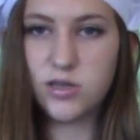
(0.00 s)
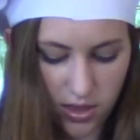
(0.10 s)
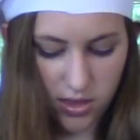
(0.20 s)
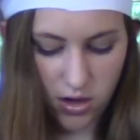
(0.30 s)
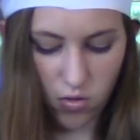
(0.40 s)

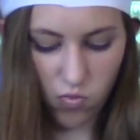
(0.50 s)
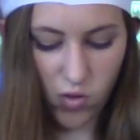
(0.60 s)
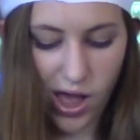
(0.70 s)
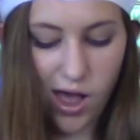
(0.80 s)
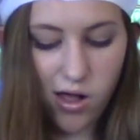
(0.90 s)
And then
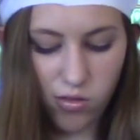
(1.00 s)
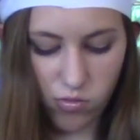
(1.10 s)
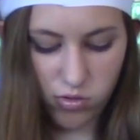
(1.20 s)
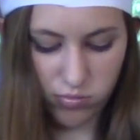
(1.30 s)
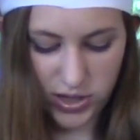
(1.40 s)
while
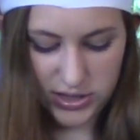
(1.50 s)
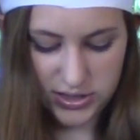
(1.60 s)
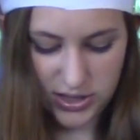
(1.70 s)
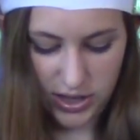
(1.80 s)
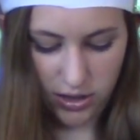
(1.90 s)
we're
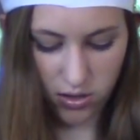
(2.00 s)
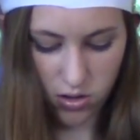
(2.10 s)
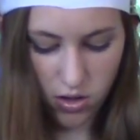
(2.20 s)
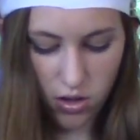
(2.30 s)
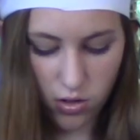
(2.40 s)
mixing,
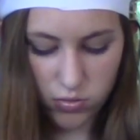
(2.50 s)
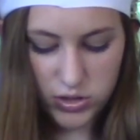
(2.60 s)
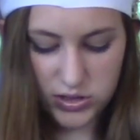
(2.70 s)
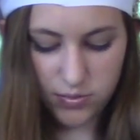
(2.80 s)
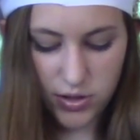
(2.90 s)
we're
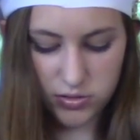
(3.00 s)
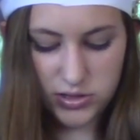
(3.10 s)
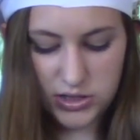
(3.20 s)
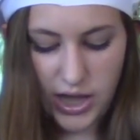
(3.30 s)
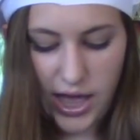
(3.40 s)

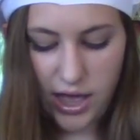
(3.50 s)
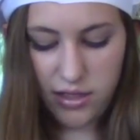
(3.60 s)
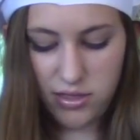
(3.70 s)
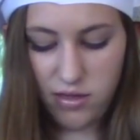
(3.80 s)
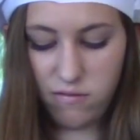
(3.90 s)
supposed to
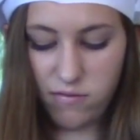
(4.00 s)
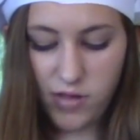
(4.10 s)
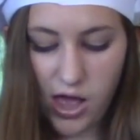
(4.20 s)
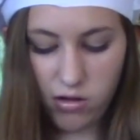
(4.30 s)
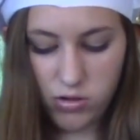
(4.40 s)
add the
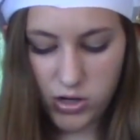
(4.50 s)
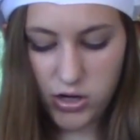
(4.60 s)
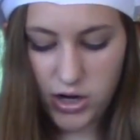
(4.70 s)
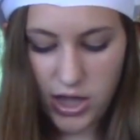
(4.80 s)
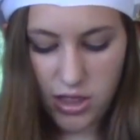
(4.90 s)

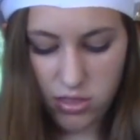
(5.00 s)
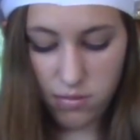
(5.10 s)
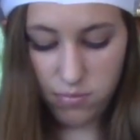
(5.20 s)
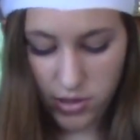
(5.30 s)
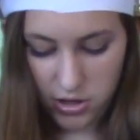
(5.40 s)
flour and the
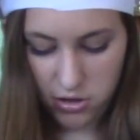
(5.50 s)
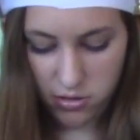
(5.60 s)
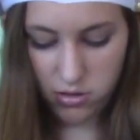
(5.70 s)
butter.